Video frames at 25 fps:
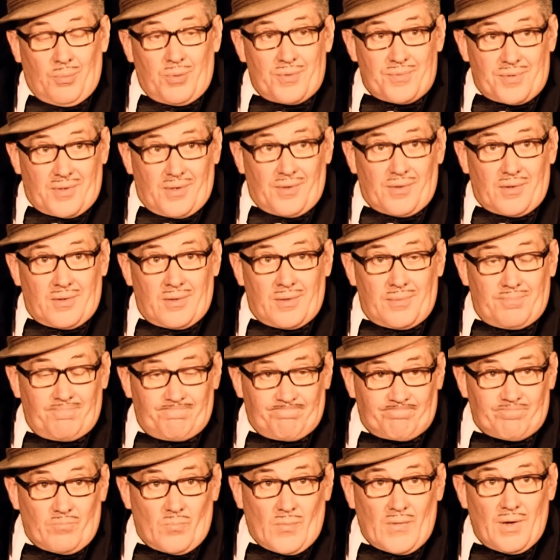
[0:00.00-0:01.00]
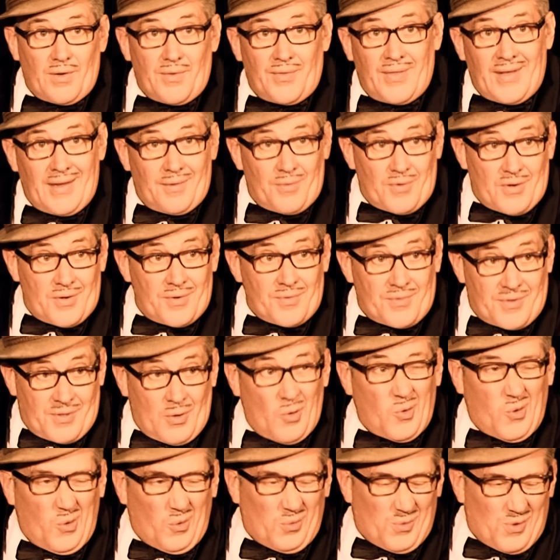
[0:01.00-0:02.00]
once got their
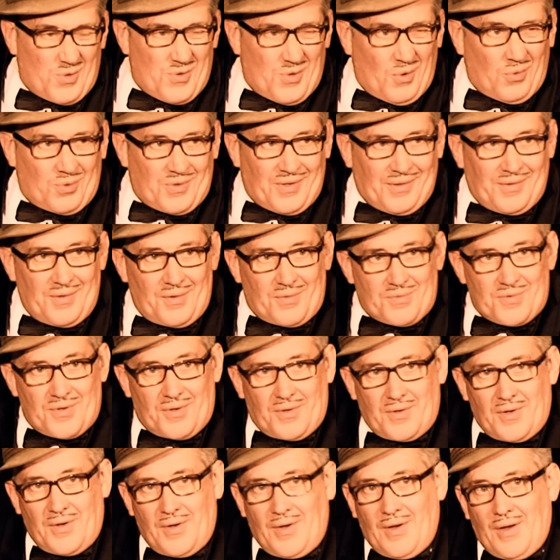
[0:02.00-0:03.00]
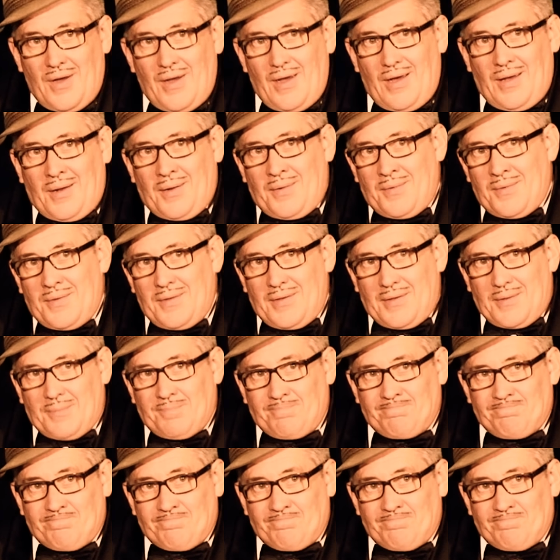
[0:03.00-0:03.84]
so-called assorted nuts. And, the